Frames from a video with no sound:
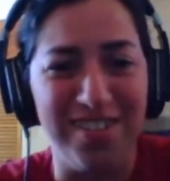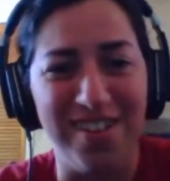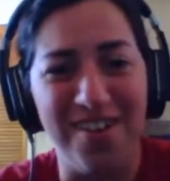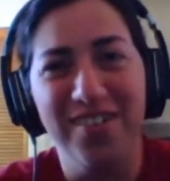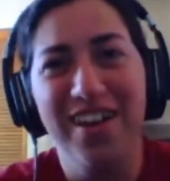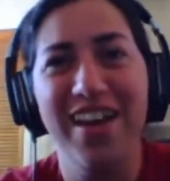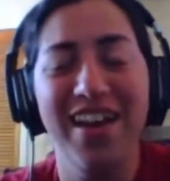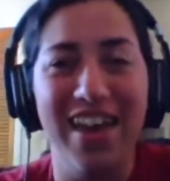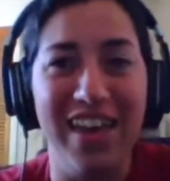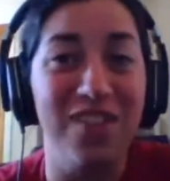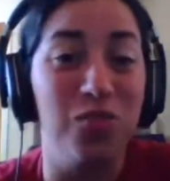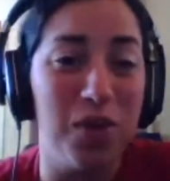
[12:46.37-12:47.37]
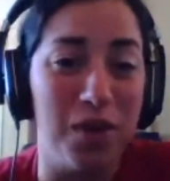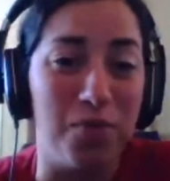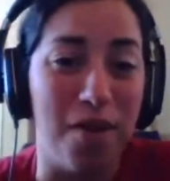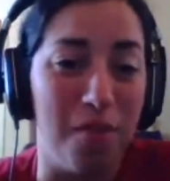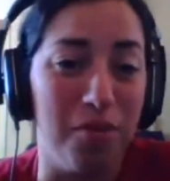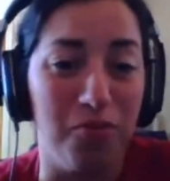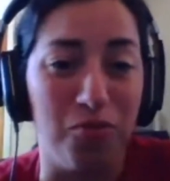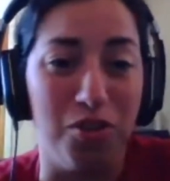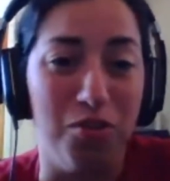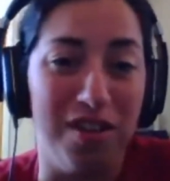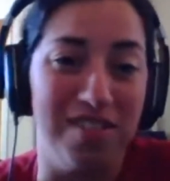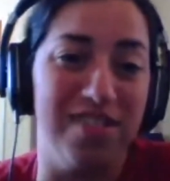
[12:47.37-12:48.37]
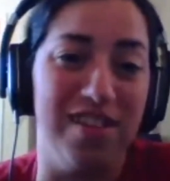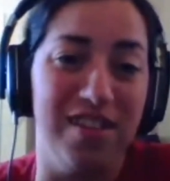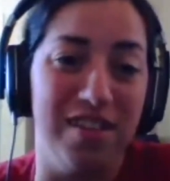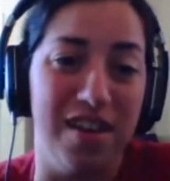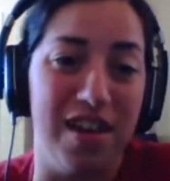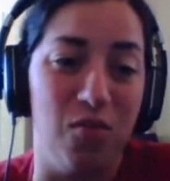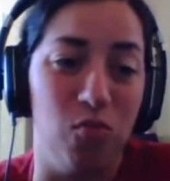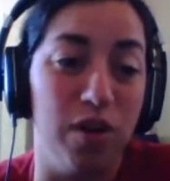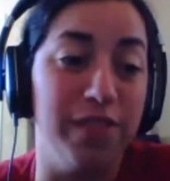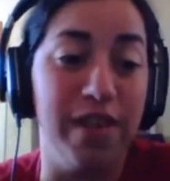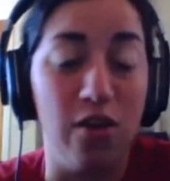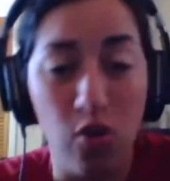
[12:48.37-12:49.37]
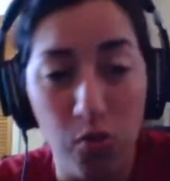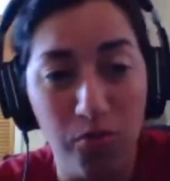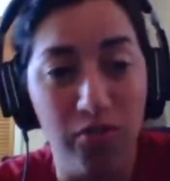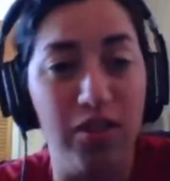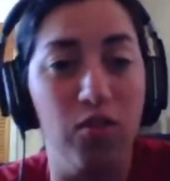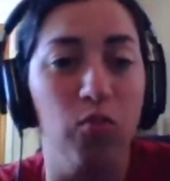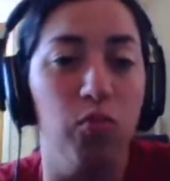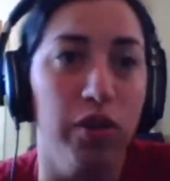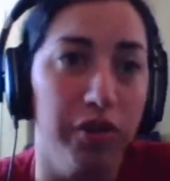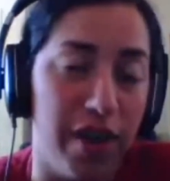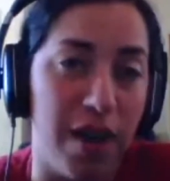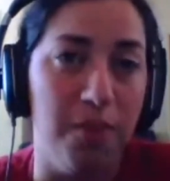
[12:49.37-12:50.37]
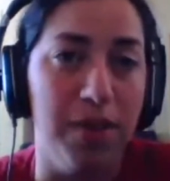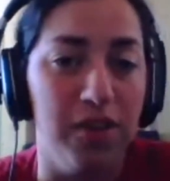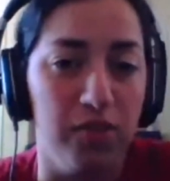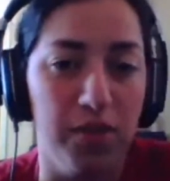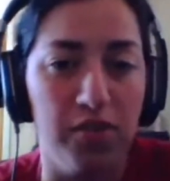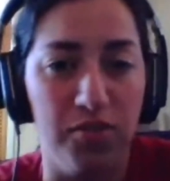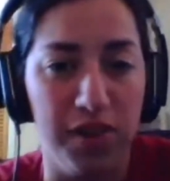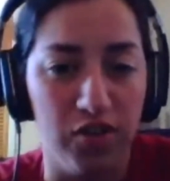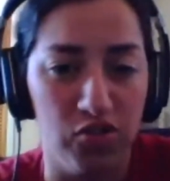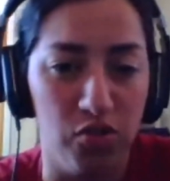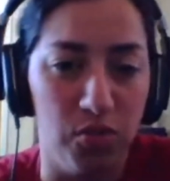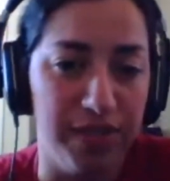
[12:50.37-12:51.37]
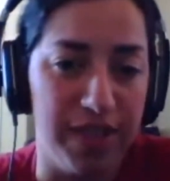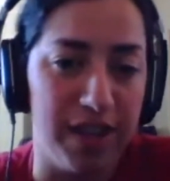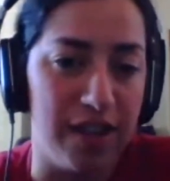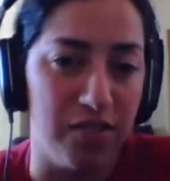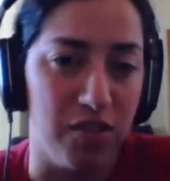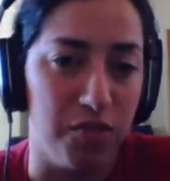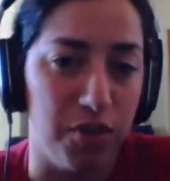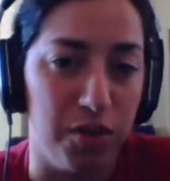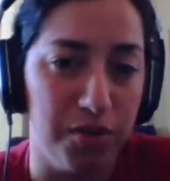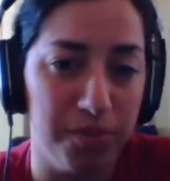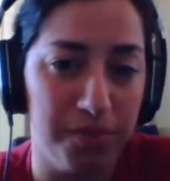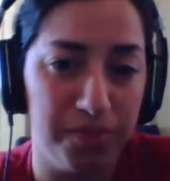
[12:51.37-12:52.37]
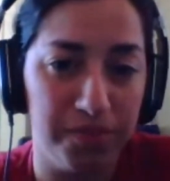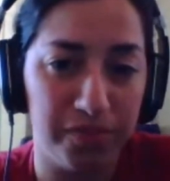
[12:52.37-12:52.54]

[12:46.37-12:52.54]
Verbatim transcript: So it has been a problem for USC and one that hopefully will not be as much of an issue when they get to the fall.